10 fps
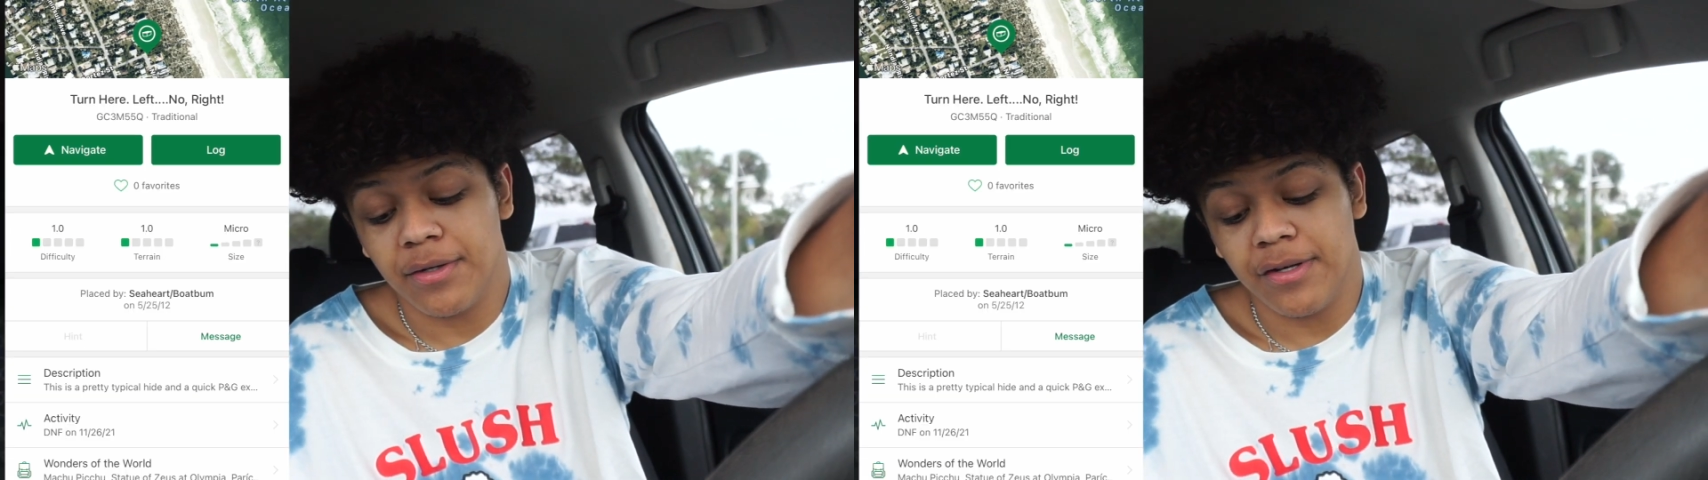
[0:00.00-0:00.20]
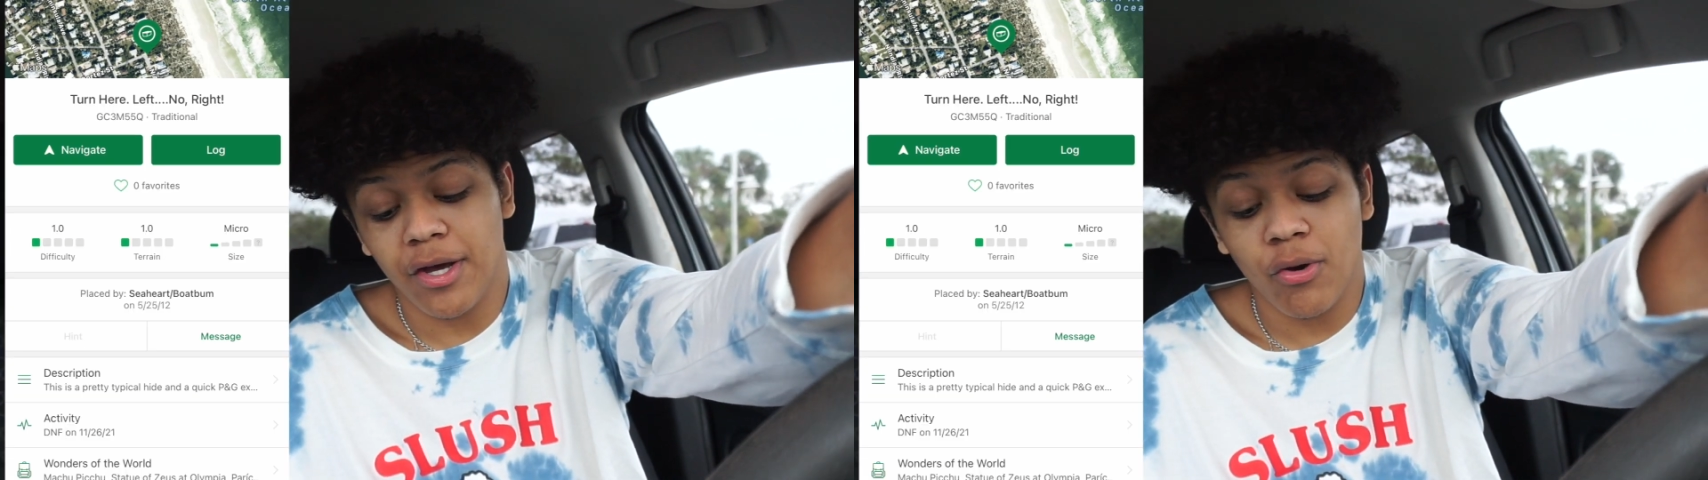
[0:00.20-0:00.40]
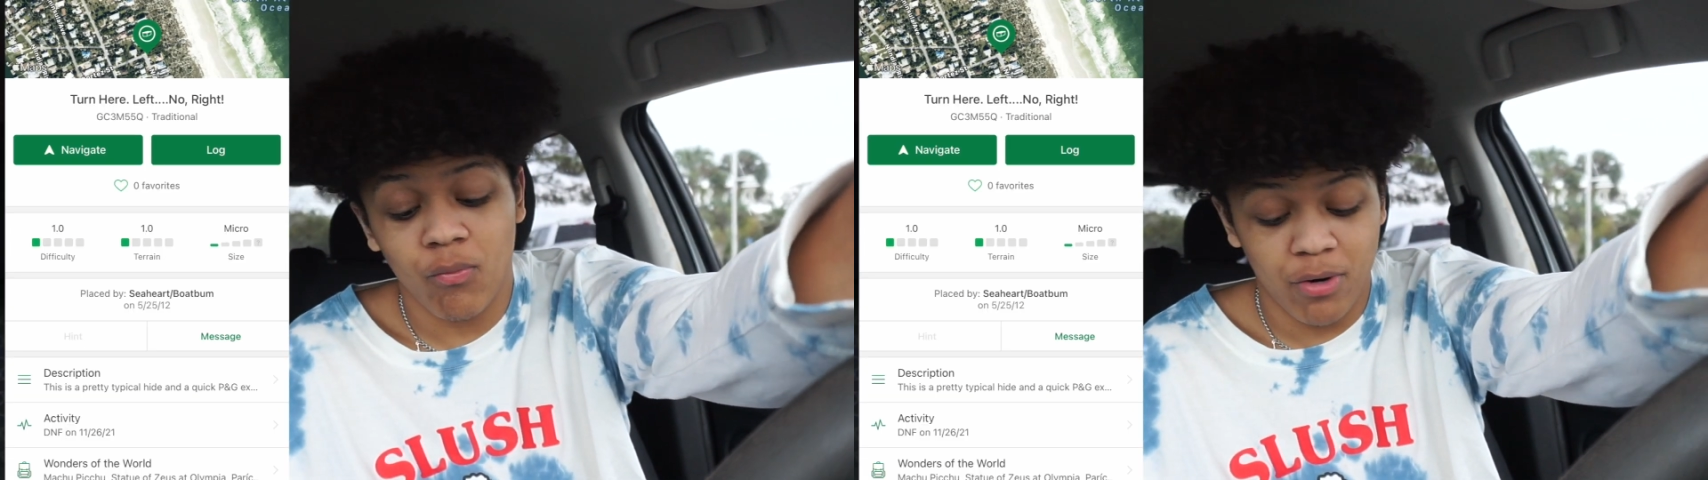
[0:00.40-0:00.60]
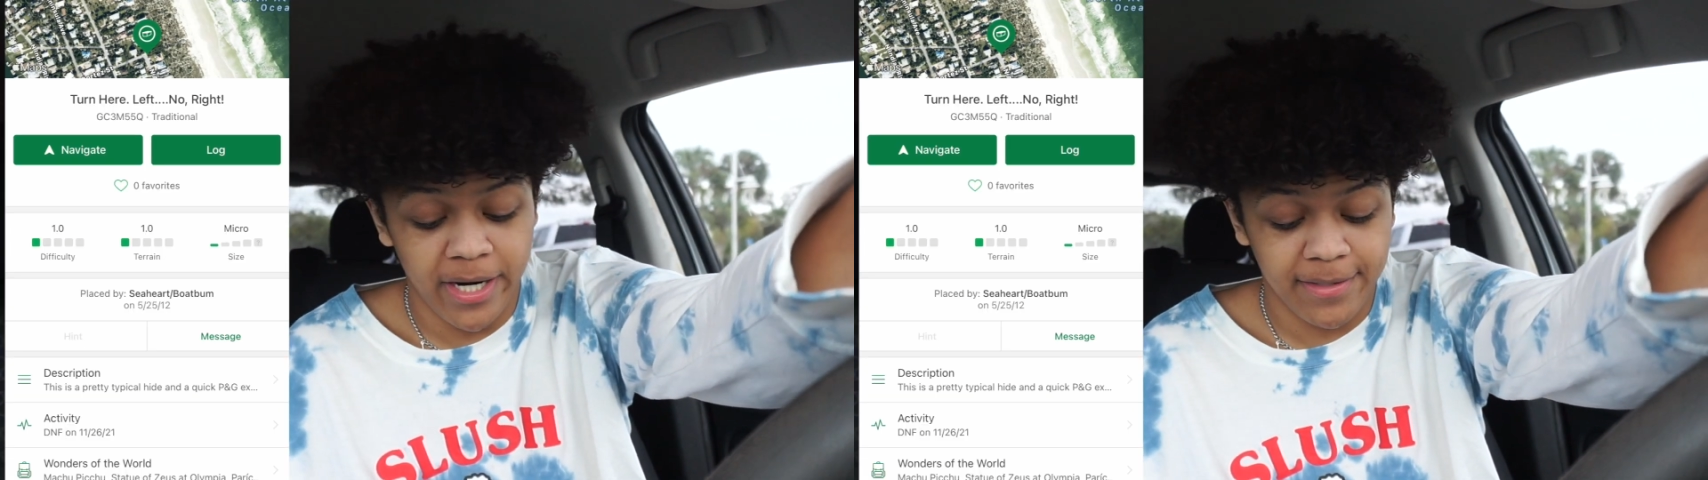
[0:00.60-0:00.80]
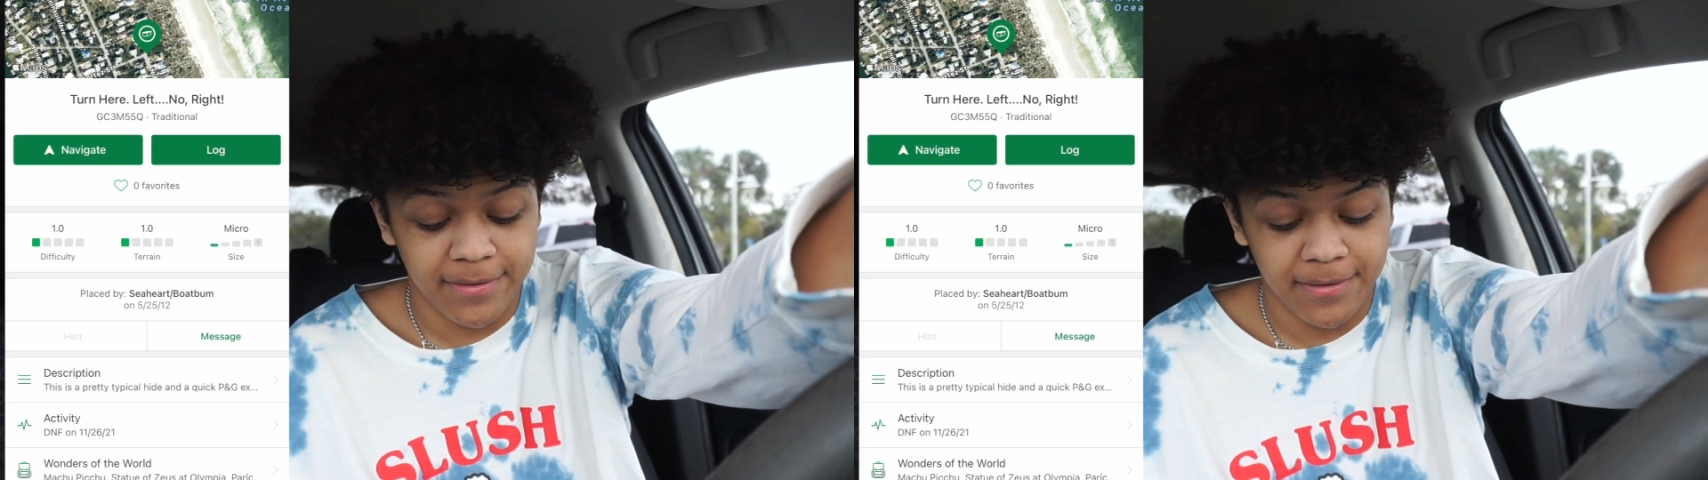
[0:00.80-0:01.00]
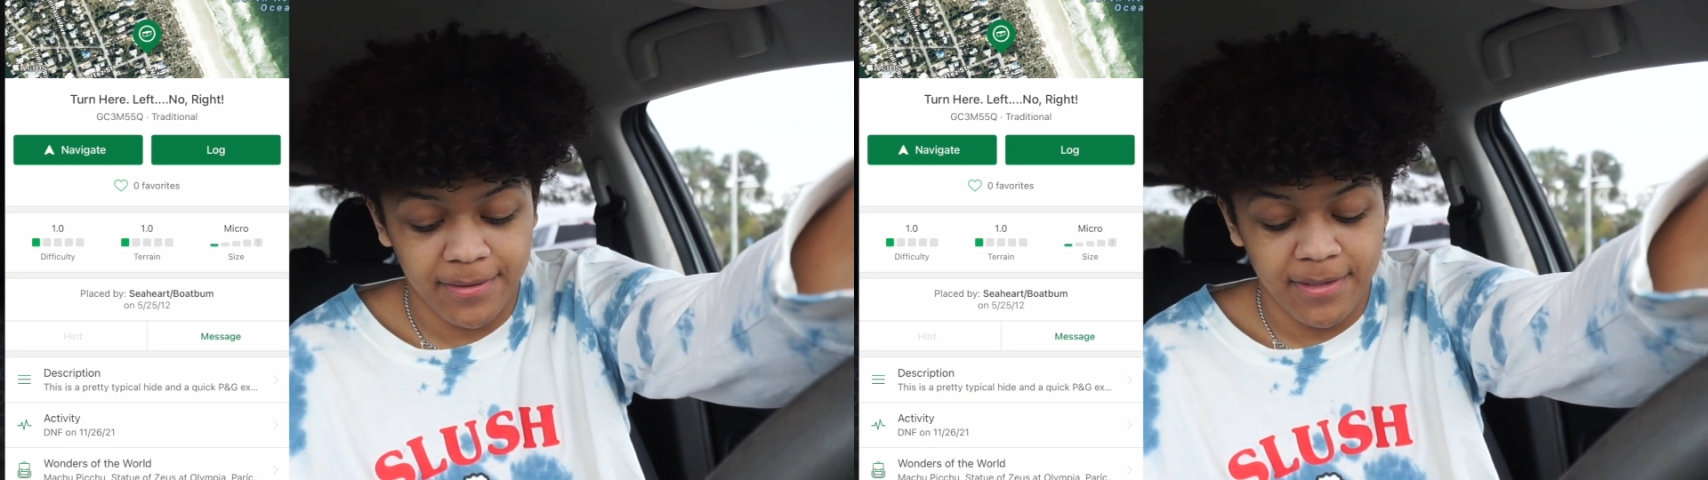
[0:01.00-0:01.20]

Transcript: No Right.